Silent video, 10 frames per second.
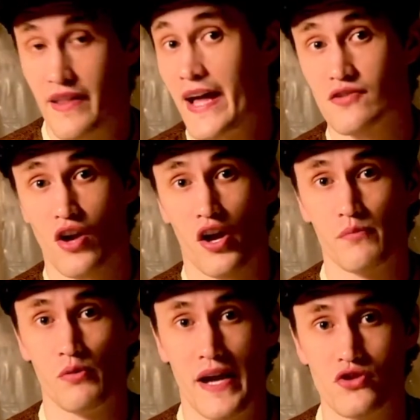that's an
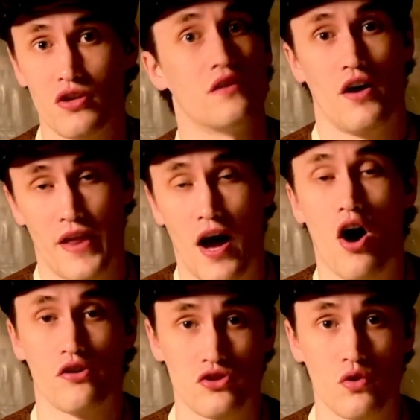honorable mention that
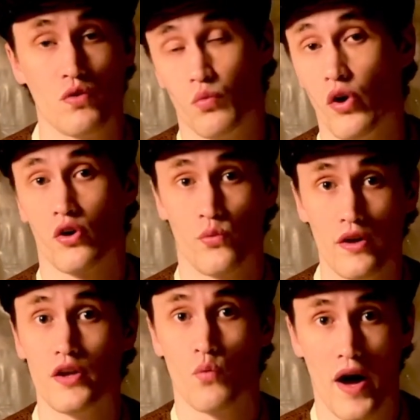also would work
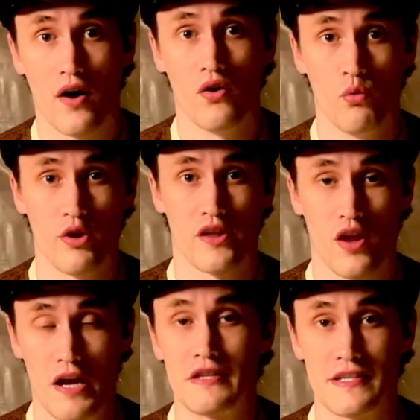really well with a
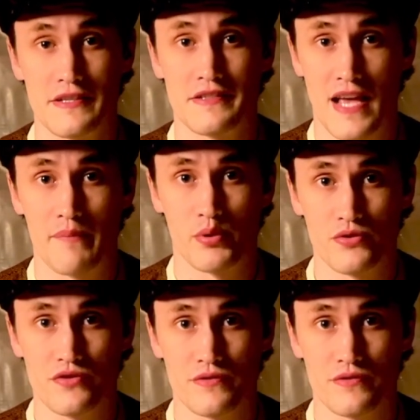lot of these examples.